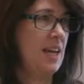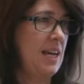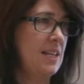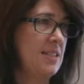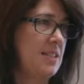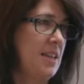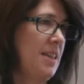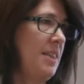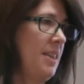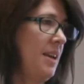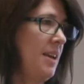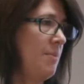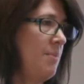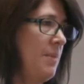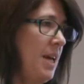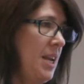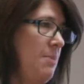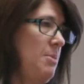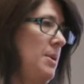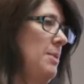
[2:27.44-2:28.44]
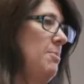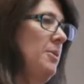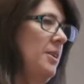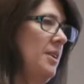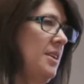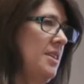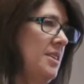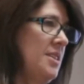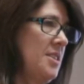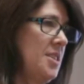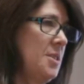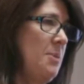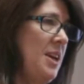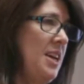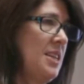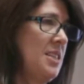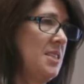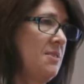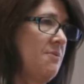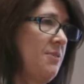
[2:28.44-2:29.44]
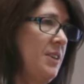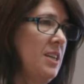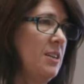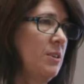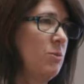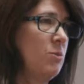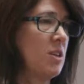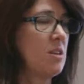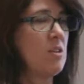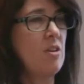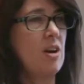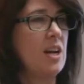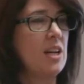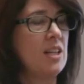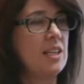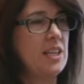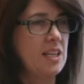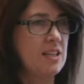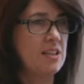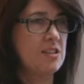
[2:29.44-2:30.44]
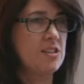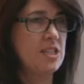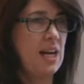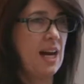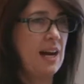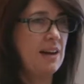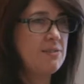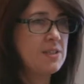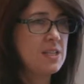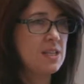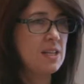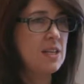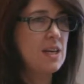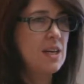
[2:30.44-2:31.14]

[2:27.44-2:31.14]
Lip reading: as I think many people in this space feel, we're chronically understaffed.